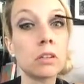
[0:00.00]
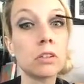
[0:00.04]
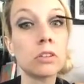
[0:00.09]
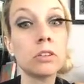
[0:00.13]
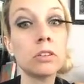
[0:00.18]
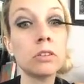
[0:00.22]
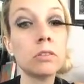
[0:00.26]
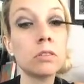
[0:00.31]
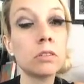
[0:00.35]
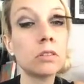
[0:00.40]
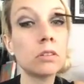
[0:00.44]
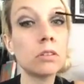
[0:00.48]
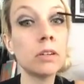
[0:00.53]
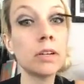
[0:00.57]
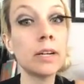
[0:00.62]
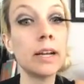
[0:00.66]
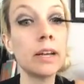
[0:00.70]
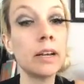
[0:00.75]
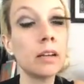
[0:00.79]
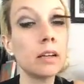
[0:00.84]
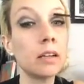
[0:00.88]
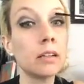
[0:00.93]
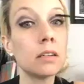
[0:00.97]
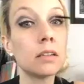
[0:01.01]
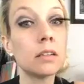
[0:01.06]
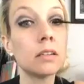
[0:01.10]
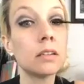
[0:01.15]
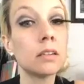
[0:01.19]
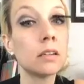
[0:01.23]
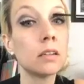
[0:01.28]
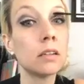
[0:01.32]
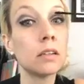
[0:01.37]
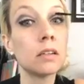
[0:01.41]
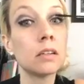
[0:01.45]
True story.
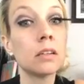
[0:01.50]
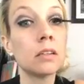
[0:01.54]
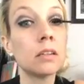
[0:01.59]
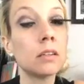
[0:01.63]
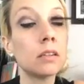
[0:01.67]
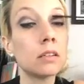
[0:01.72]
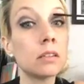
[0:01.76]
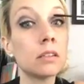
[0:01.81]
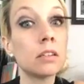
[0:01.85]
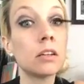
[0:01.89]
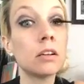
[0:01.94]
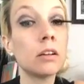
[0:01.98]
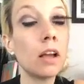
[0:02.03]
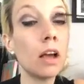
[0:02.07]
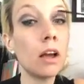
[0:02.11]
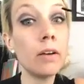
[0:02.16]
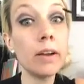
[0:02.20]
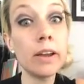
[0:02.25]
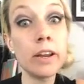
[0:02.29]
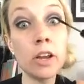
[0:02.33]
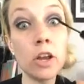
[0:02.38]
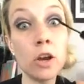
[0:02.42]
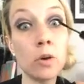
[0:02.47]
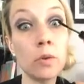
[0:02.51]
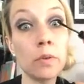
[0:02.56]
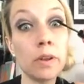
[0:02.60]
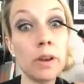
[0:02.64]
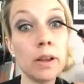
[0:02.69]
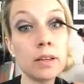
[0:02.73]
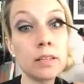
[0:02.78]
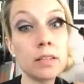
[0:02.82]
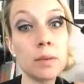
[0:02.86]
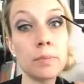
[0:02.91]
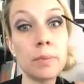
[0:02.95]
So now I know the
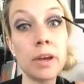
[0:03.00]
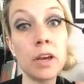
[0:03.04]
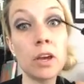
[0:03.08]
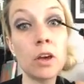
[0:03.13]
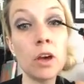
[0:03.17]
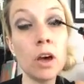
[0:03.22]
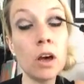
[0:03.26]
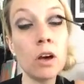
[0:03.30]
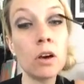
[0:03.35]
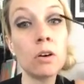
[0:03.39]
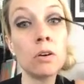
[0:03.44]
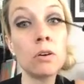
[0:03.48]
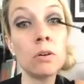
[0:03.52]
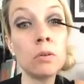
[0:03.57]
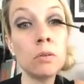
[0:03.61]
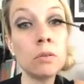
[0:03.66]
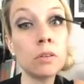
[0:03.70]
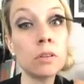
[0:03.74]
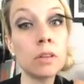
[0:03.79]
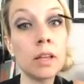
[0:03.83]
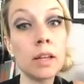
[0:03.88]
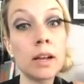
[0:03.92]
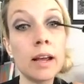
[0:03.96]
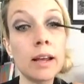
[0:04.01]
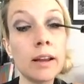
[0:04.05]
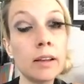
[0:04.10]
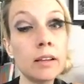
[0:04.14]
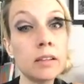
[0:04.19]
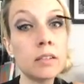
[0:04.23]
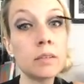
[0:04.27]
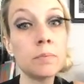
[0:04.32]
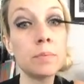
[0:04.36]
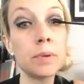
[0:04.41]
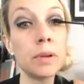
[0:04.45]
next time I go that I
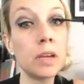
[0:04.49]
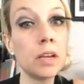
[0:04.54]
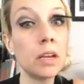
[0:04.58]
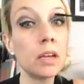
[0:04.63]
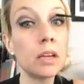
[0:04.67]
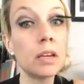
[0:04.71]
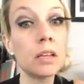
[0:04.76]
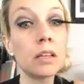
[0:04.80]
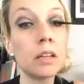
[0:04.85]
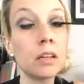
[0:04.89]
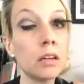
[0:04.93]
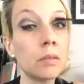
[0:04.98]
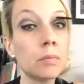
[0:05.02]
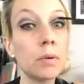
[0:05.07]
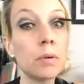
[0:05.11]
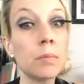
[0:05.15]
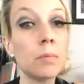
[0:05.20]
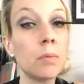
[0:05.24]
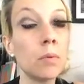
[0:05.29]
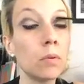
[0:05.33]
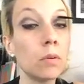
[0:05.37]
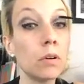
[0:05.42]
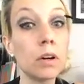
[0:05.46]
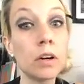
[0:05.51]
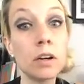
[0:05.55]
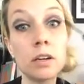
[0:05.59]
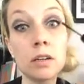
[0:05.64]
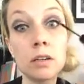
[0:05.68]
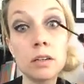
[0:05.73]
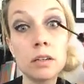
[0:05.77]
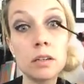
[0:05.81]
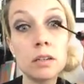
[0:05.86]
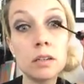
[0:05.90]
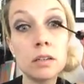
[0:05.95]
need to be a little bit
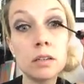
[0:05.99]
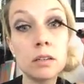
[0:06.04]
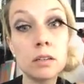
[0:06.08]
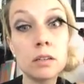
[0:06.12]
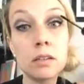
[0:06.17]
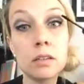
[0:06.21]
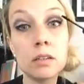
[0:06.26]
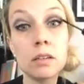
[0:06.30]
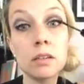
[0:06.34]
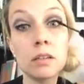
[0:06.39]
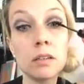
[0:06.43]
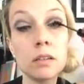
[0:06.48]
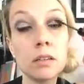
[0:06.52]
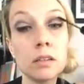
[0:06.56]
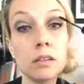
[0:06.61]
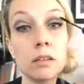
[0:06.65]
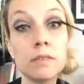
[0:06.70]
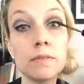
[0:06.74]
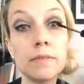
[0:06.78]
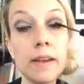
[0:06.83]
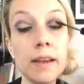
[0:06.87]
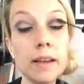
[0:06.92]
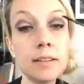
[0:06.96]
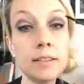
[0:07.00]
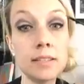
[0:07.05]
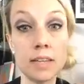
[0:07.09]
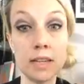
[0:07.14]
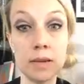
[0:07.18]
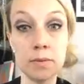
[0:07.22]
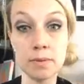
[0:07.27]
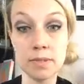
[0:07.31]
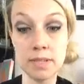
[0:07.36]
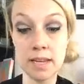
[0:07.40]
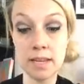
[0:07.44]
more
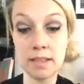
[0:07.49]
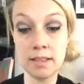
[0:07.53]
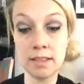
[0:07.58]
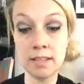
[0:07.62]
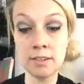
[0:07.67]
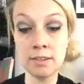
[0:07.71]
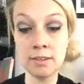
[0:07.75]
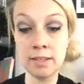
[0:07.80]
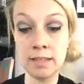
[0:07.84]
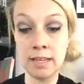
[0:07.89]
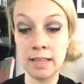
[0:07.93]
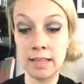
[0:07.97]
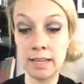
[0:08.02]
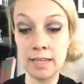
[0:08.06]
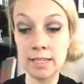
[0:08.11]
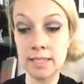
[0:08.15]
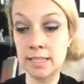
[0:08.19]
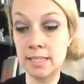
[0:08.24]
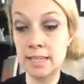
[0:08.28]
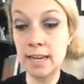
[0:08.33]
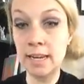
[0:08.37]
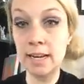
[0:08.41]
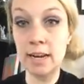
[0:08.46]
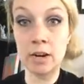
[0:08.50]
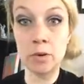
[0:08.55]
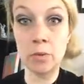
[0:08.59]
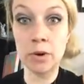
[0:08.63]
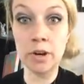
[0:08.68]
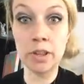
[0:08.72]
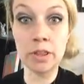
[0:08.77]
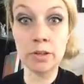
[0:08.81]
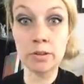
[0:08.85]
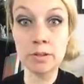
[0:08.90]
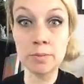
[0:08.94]
fancy. It was like literally like a scene out of
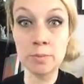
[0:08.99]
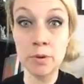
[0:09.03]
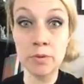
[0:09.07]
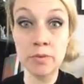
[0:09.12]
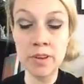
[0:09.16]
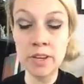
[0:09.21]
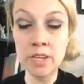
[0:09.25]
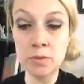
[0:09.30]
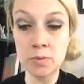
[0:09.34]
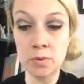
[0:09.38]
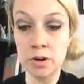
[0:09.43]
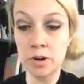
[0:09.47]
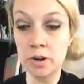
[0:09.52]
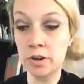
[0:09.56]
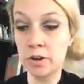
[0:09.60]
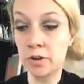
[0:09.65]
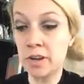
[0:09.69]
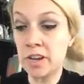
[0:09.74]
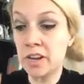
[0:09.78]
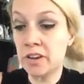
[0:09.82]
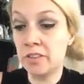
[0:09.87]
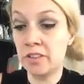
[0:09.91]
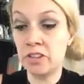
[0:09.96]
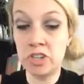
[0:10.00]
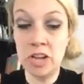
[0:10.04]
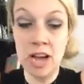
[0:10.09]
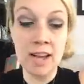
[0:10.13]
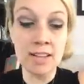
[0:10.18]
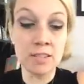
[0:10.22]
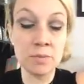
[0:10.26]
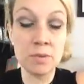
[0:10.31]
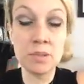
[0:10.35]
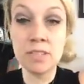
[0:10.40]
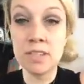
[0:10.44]
one of those movies where you hear the
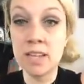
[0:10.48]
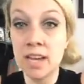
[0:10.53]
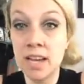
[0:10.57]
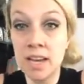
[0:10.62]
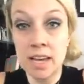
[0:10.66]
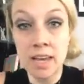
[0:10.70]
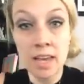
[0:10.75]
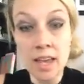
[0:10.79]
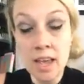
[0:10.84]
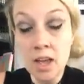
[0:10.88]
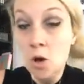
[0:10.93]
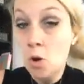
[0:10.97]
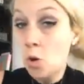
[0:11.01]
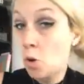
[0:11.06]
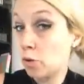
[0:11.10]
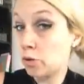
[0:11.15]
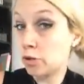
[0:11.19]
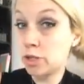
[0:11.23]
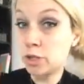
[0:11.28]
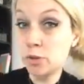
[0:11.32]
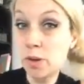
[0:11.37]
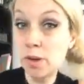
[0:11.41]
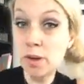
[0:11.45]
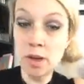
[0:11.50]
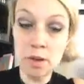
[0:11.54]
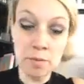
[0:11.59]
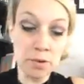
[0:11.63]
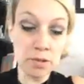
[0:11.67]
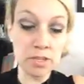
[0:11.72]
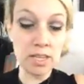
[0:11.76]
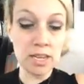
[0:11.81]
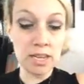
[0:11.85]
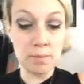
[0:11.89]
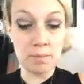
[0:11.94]
jazz music or the swinging
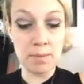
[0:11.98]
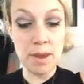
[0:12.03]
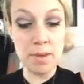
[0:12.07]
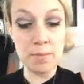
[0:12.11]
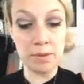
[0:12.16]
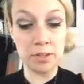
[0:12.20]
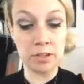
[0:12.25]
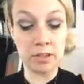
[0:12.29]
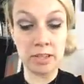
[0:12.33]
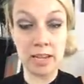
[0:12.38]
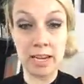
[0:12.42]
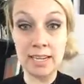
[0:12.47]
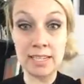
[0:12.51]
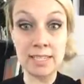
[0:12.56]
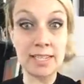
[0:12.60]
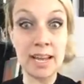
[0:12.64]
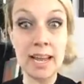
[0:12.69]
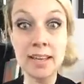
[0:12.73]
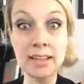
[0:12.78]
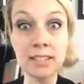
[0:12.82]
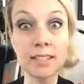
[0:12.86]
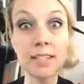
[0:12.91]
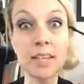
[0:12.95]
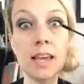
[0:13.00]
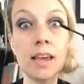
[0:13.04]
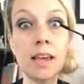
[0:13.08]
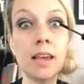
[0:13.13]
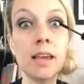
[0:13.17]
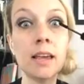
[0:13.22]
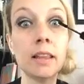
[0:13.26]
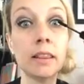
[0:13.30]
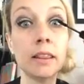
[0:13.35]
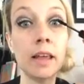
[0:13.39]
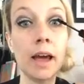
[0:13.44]
music and people are like
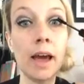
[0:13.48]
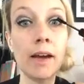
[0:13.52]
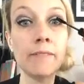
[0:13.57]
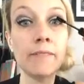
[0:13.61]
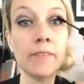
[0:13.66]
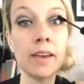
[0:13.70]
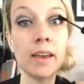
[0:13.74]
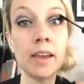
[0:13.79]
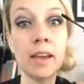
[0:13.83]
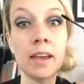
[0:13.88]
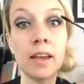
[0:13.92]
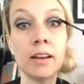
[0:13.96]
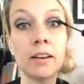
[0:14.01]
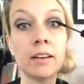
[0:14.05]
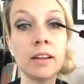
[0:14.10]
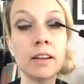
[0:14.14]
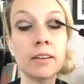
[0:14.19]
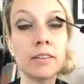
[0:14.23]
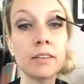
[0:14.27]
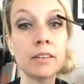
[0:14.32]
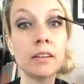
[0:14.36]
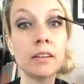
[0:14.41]
dancing and laughing, and